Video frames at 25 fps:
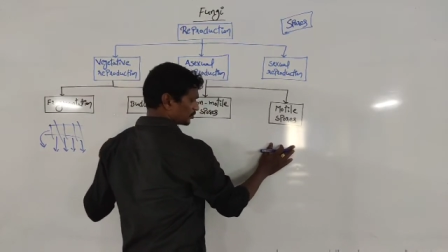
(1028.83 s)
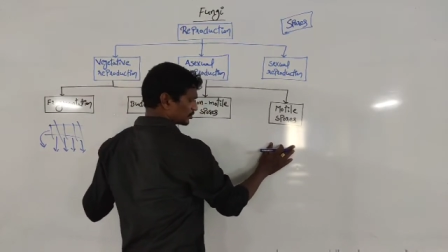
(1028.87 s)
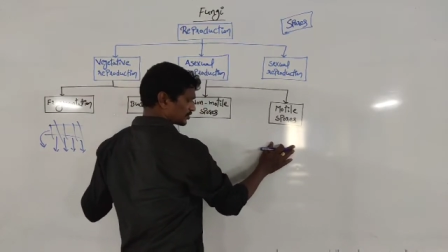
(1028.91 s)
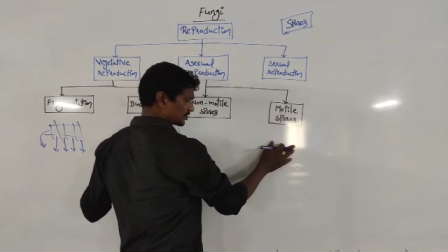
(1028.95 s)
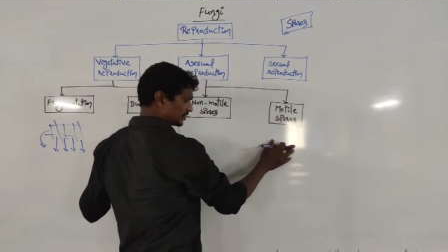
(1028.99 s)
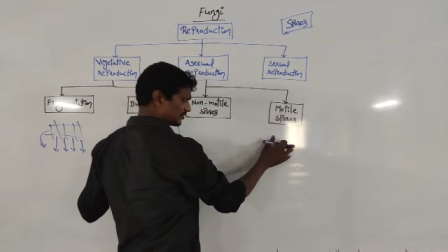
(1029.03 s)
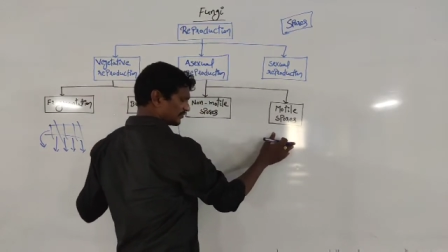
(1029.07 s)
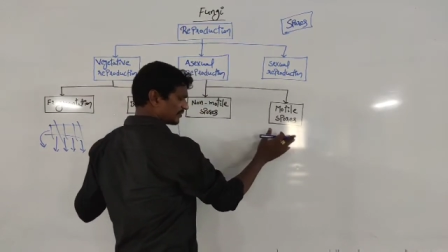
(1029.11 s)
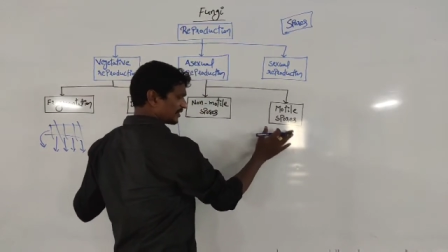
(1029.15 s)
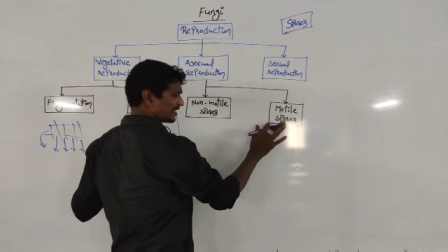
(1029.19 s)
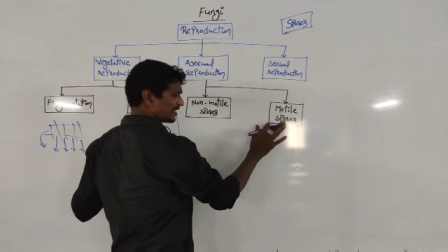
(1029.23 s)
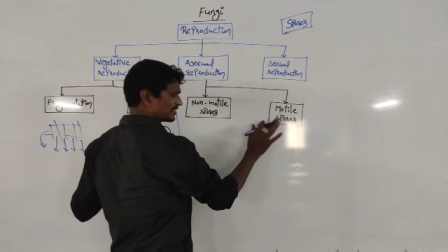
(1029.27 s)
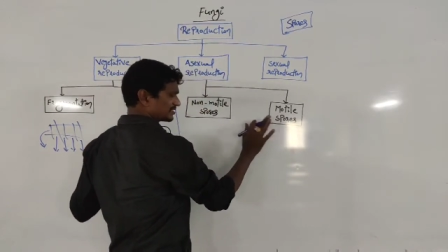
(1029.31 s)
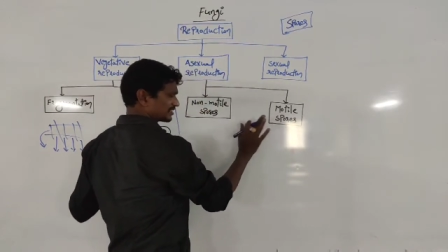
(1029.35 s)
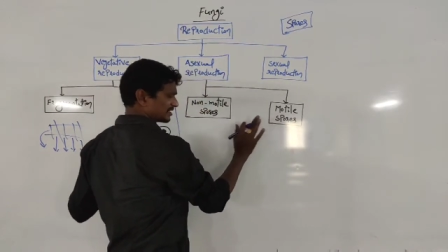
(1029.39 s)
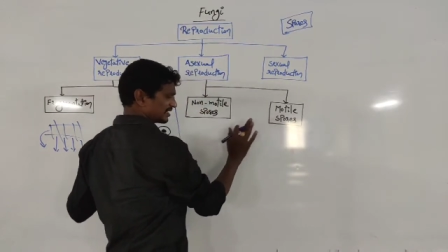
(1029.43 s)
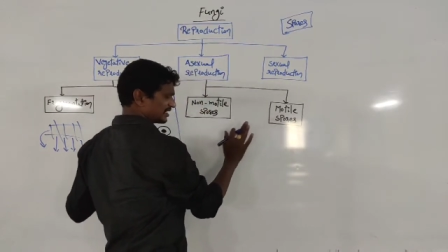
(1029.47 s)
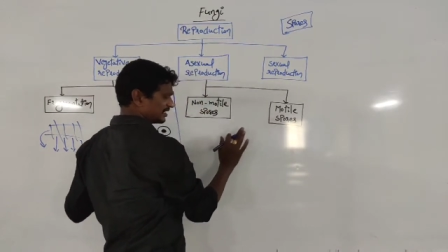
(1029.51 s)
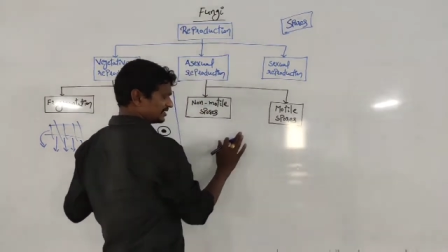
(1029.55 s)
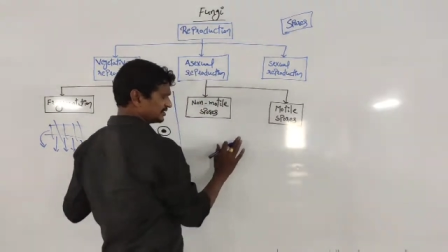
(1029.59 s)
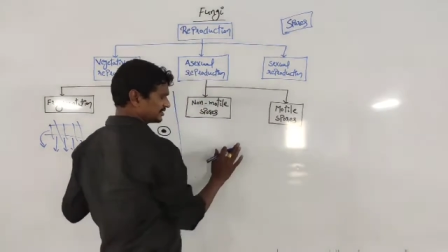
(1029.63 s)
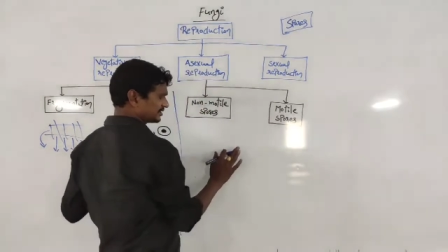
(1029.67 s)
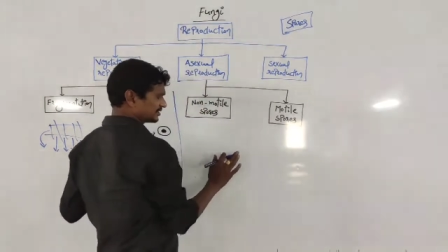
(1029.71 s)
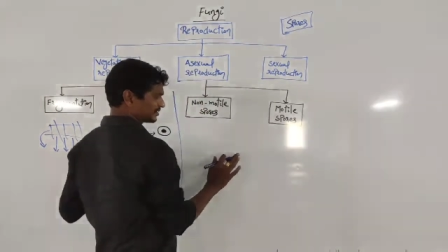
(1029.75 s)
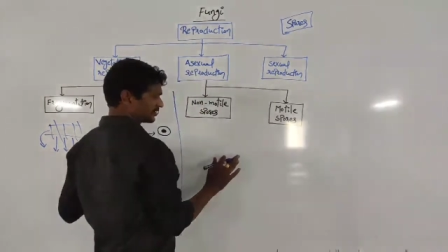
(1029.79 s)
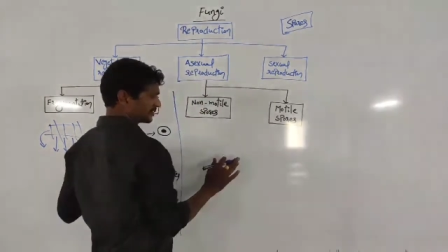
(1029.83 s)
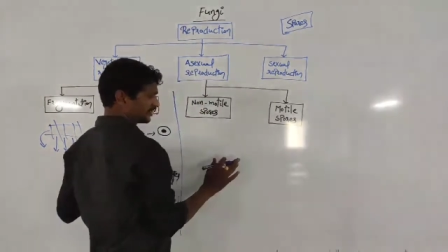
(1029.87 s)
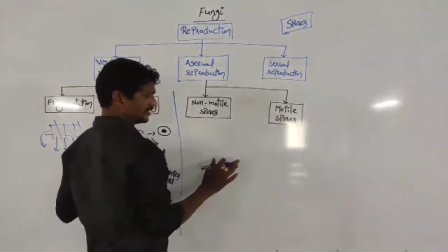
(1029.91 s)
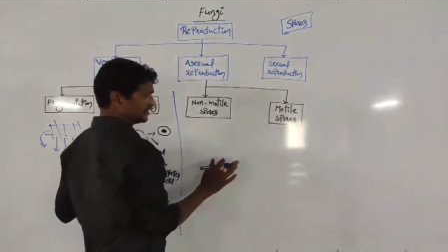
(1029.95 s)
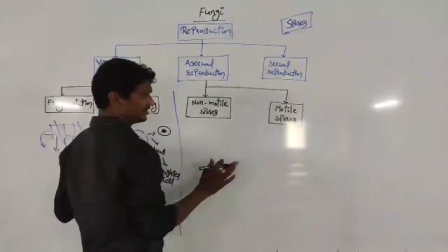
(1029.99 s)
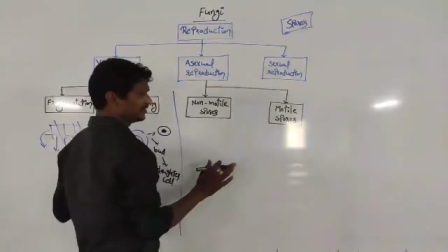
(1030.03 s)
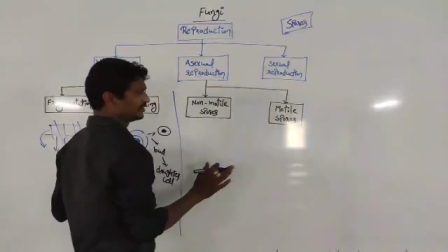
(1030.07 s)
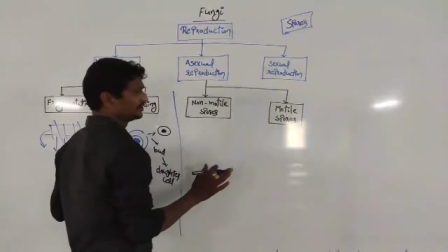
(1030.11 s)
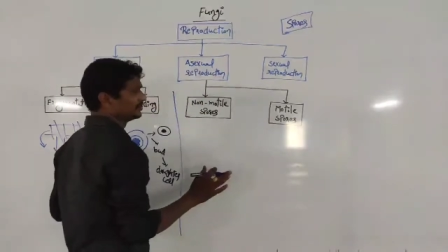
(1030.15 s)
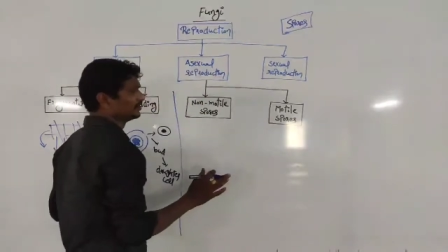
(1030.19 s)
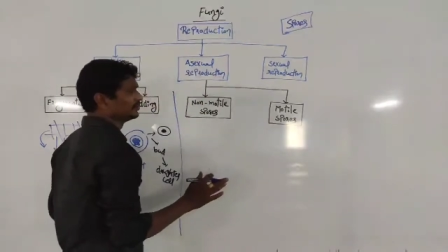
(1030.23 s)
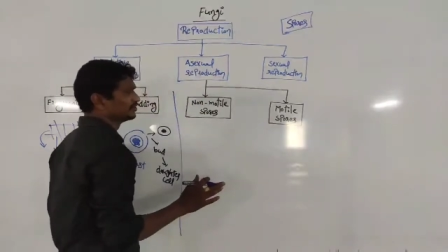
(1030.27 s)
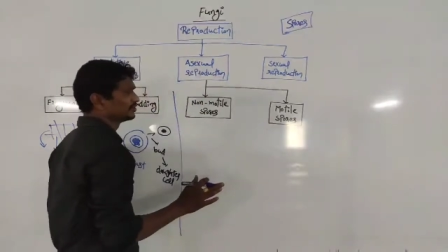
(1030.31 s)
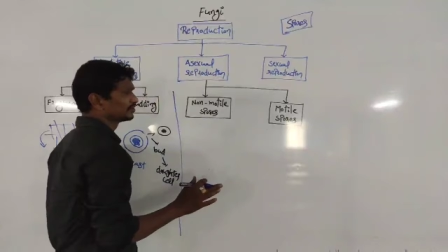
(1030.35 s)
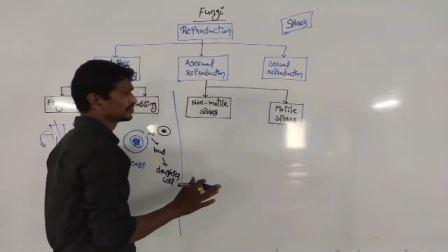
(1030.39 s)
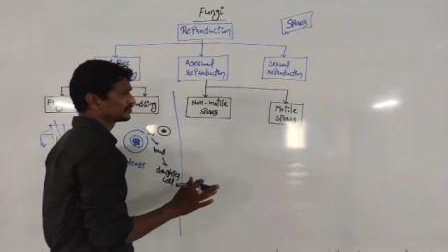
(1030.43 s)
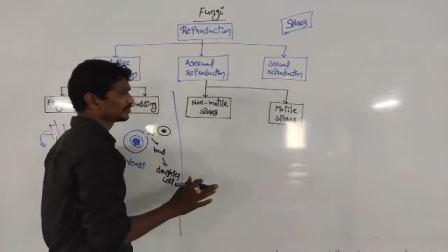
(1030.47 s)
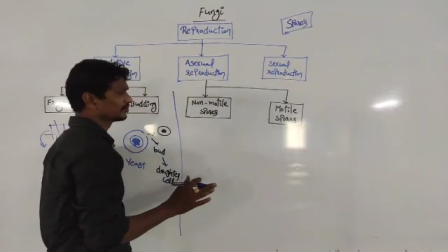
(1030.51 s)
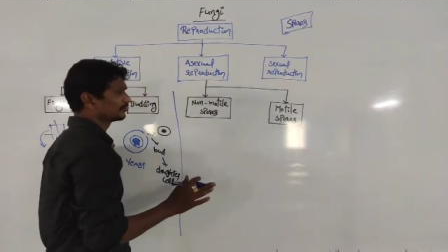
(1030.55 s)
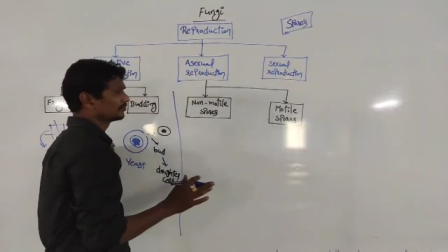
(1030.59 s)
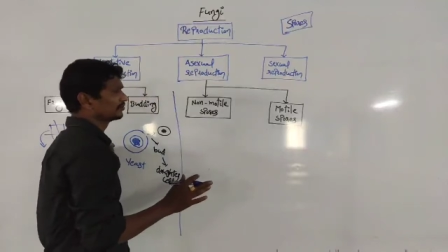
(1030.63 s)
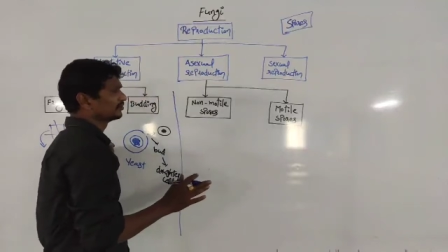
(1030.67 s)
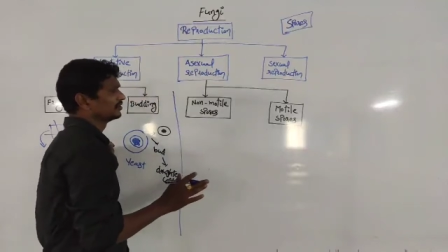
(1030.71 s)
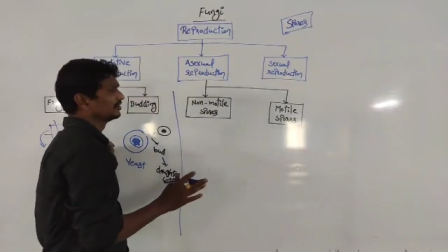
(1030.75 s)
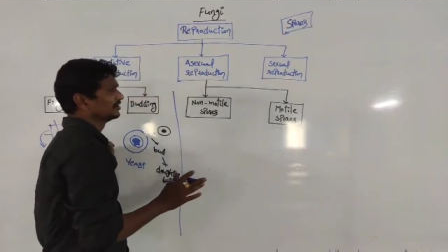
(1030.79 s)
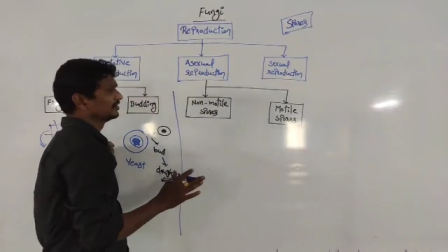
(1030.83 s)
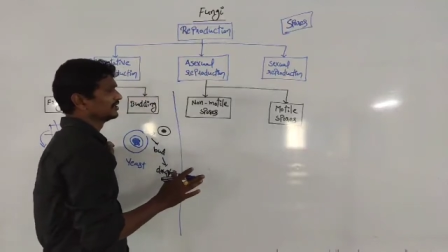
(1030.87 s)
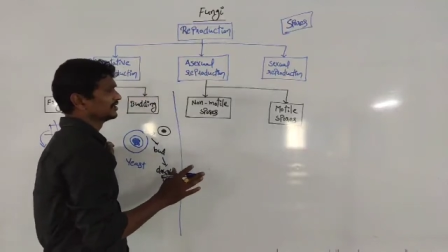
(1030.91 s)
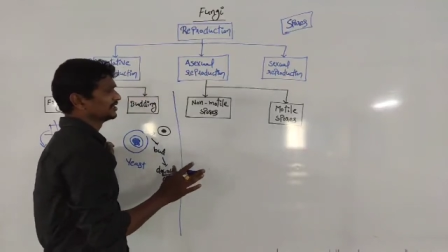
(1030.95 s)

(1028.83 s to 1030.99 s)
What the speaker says: Mostly flagellus, right? So